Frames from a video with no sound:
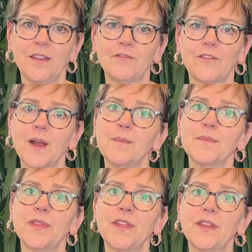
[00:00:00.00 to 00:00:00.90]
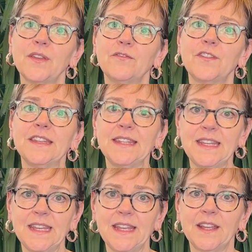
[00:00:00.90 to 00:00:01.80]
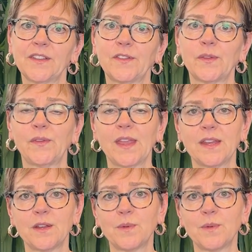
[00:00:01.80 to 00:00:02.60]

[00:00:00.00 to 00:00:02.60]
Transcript: from the fatigue associated